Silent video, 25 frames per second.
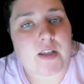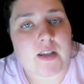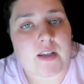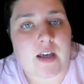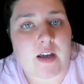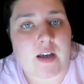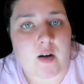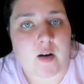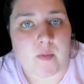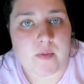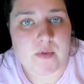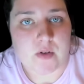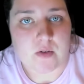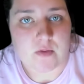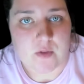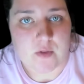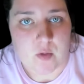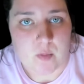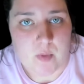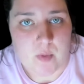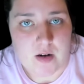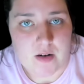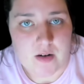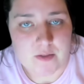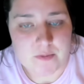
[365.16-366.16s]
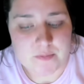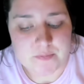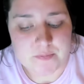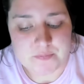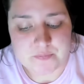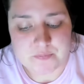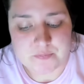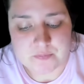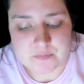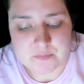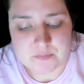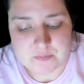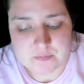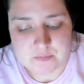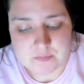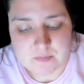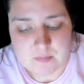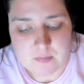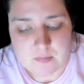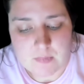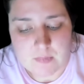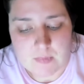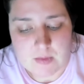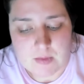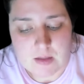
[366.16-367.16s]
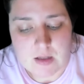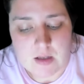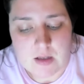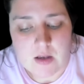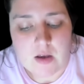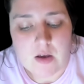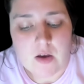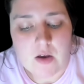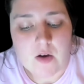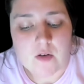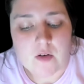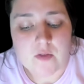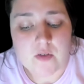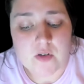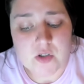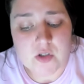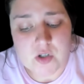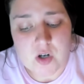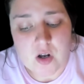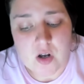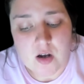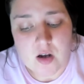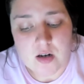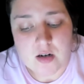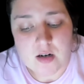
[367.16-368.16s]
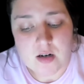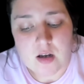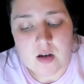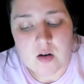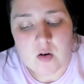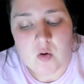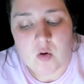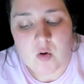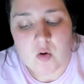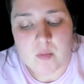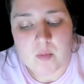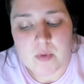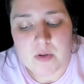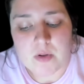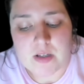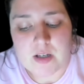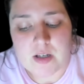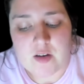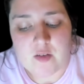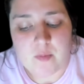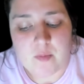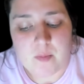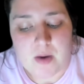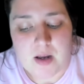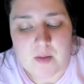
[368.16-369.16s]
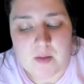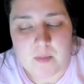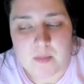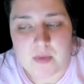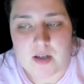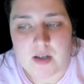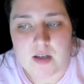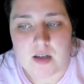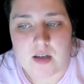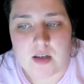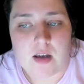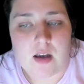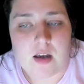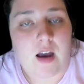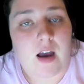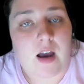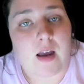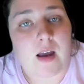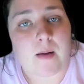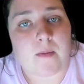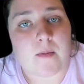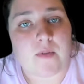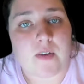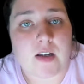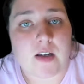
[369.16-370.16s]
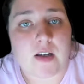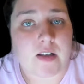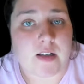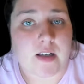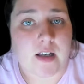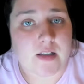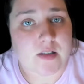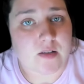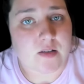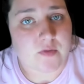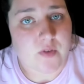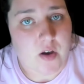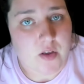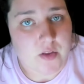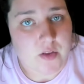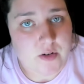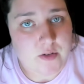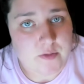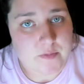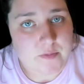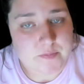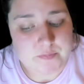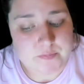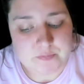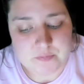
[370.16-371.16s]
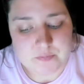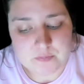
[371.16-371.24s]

thing that helps her feel better. For Sean, a core belief might be, "I am failing as a father."